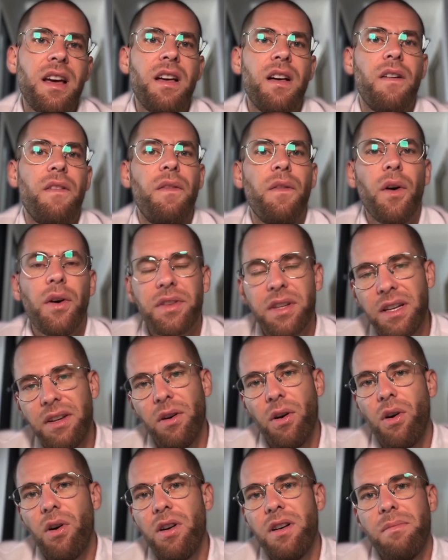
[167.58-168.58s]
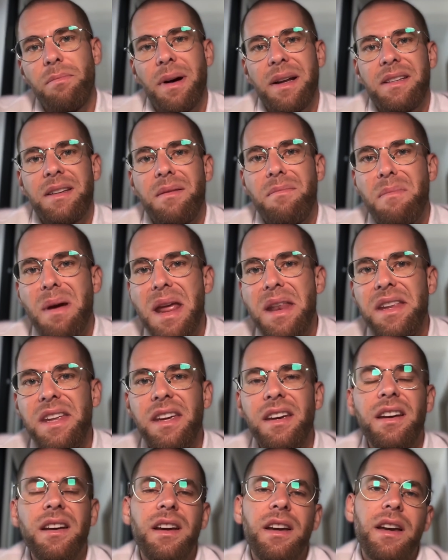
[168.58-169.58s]
not in all, but in
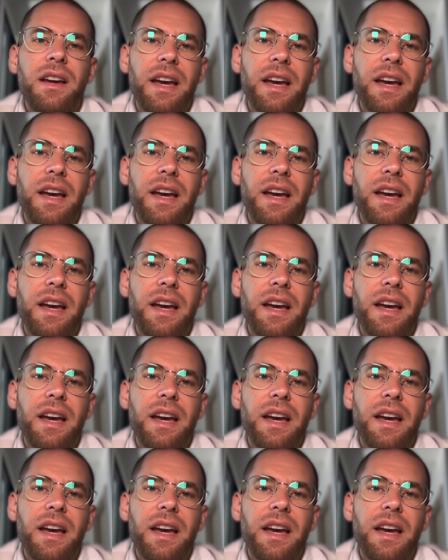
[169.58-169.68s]
many.